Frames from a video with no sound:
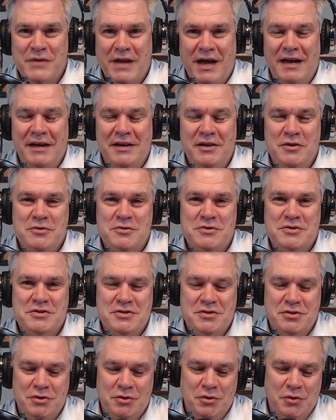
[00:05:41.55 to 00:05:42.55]
I used
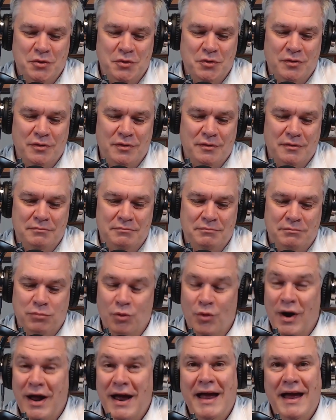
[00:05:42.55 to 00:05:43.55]
to
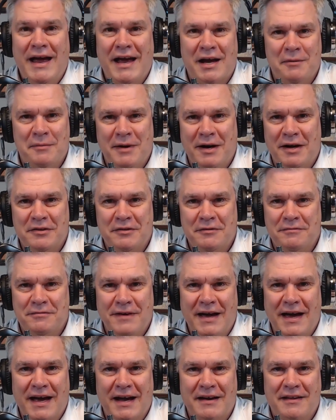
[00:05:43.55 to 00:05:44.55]
brag about the
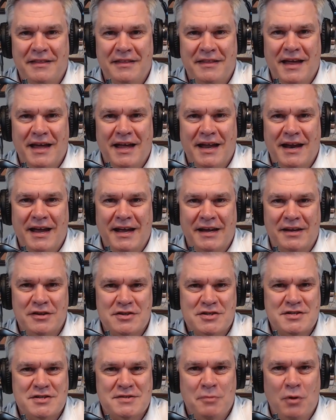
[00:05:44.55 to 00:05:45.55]
fact that I could
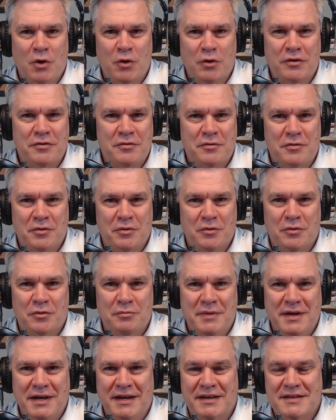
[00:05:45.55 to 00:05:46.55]
smoke through
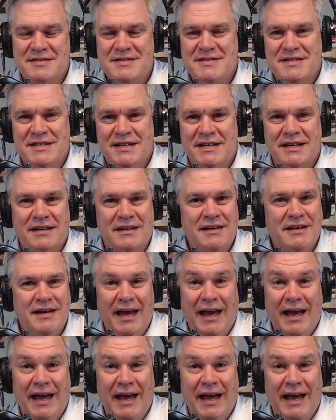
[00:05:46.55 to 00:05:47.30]
being sick,